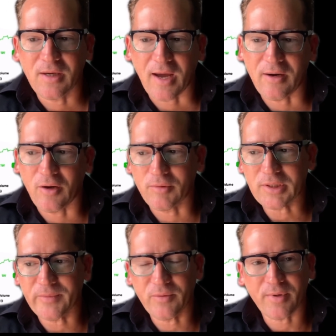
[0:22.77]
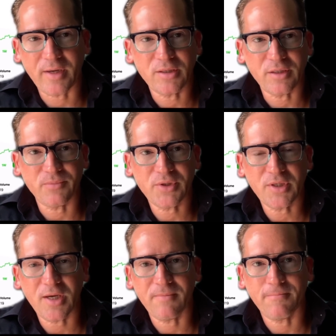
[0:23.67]
I don't know, some of you probably jumped
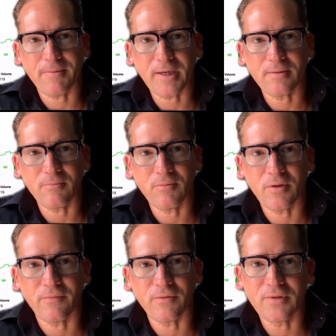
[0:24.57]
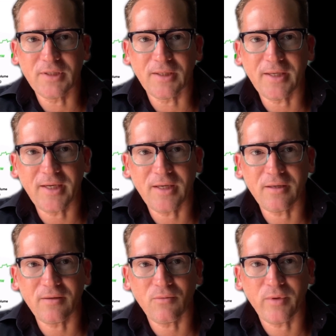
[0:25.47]
ship, but if you're still in it,
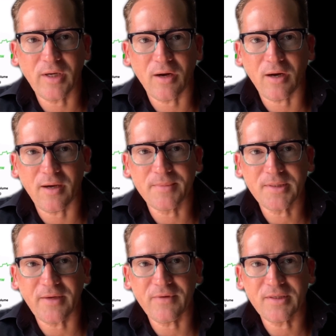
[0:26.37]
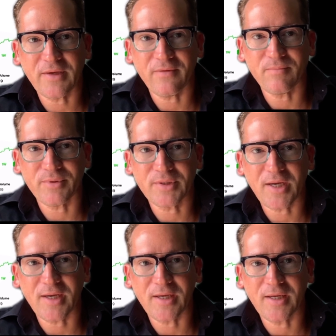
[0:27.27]
we are up
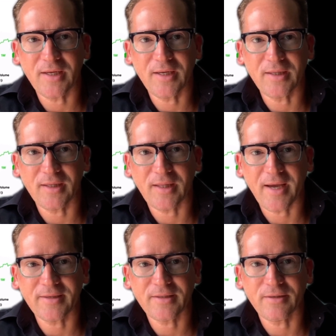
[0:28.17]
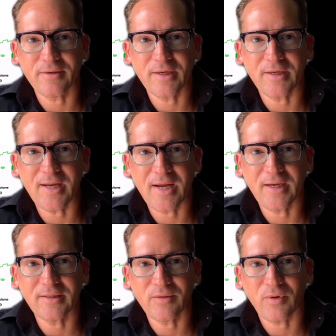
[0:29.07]
77% in the last 30
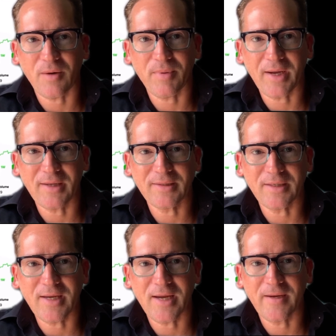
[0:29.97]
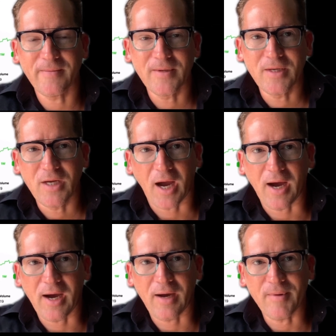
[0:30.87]
days, and we're up again today.
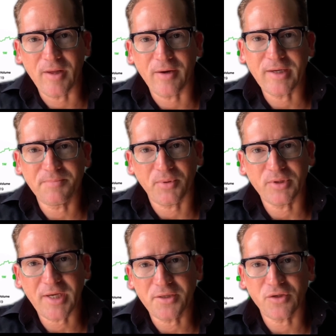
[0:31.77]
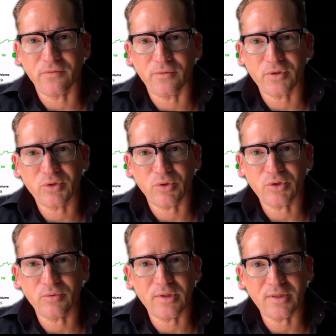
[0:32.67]
There is potential for a short
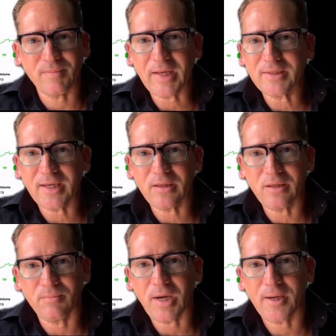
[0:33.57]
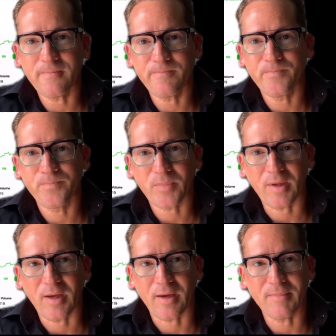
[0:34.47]
squeeze. I'm not telling you to buy.
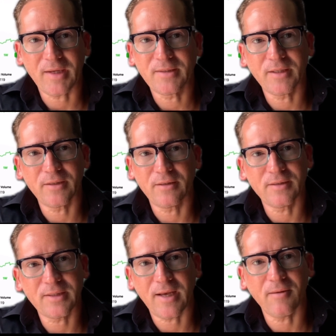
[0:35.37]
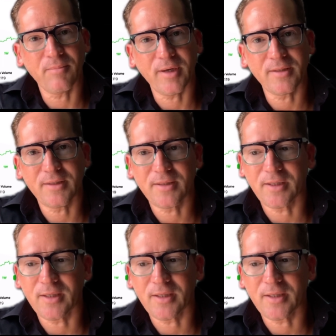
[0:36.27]
I'm not telling you to sell, but